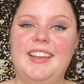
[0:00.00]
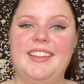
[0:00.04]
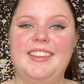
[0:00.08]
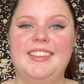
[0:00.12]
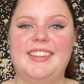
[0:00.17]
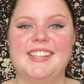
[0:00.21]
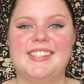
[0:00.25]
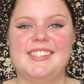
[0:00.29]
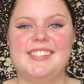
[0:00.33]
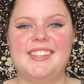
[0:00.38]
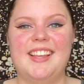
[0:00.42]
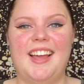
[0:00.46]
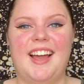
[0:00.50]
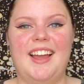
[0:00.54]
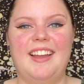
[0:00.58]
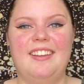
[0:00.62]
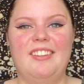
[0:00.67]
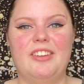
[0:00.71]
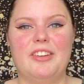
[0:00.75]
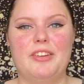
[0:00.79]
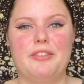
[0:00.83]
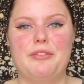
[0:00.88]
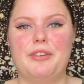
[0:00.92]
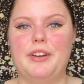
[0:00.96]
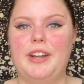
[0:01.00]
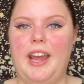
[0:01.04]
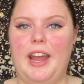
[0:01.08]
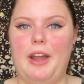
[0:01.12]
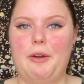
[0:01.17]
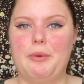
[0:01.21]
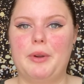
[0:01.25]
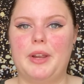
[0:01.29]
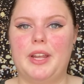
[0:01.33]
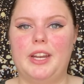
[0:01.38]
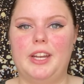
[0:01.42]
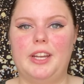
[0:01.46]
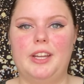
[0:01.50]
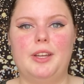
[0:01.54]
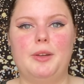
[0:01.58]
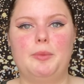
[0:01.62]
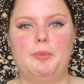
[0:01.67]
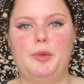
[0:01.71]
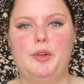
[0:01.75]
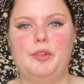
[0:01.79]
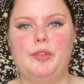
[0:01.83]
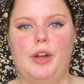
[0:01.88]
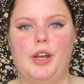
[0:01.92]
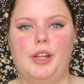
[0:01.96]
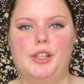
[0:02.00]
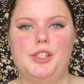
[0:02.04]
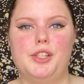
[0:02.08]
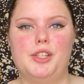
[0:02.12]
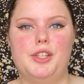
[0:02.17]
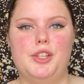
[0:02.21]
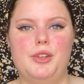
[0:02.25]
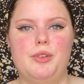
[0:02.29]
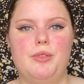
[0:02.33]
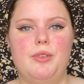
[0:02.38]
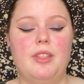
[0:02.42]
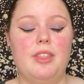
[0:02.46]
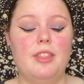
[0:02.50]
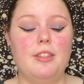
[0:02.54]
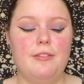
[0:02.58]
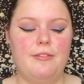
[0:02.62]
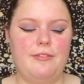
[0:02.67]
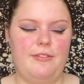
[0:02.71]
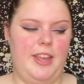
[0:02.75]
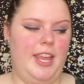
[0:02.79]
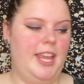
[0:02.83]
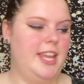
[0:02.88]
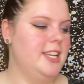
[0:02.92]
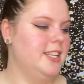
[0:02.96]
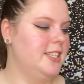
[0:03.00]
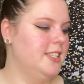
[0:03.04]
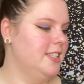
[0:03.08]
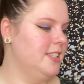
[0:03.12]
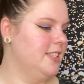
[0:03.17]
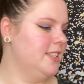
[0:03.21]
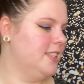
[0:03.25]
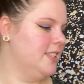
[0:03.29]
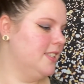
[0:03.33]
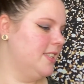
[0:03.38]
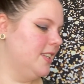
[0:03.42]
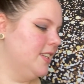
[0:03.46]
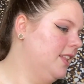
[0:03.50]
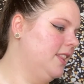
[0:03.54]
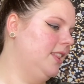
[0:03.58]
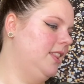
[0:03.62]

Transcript: This is the eye look for now. We're gonna move on to the face.